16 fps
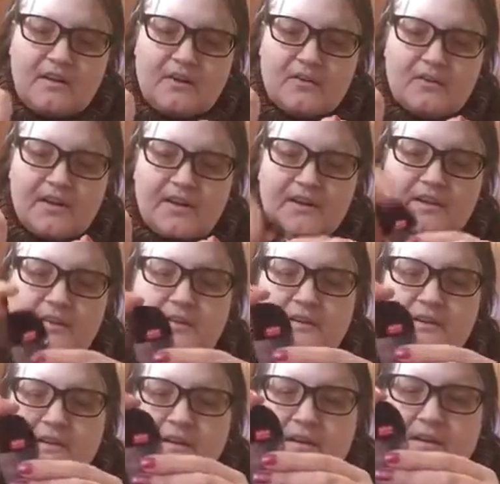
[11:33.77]
okay?
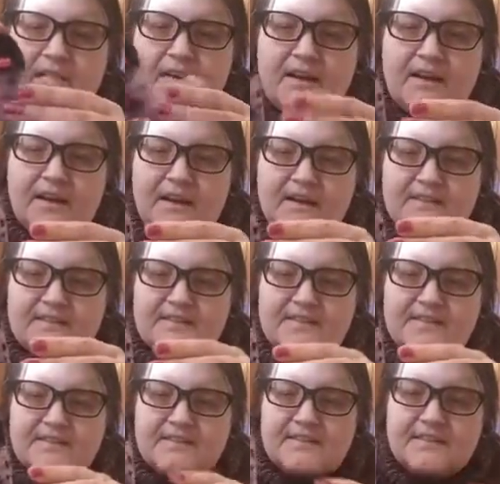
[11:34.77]
And
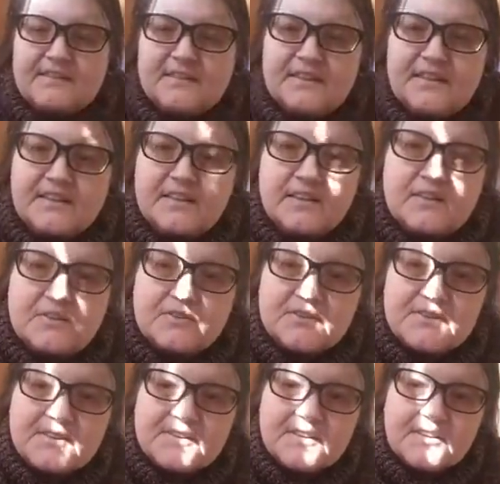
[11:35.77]
seal it closed.
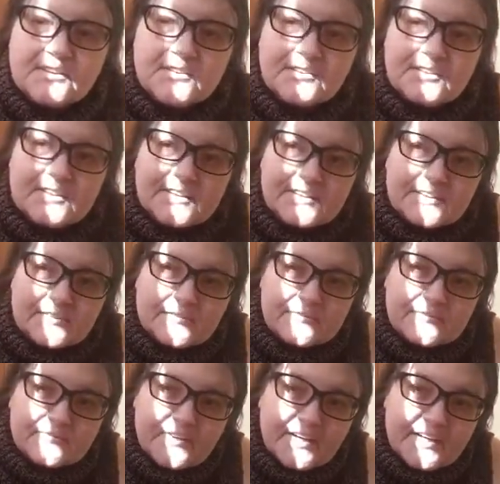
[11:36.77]
It's gonna look a little
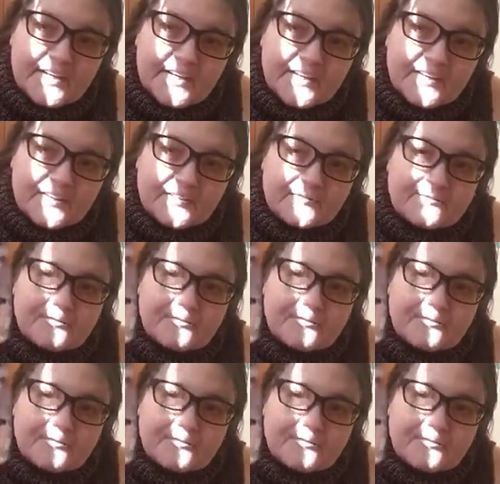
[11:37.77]
funny and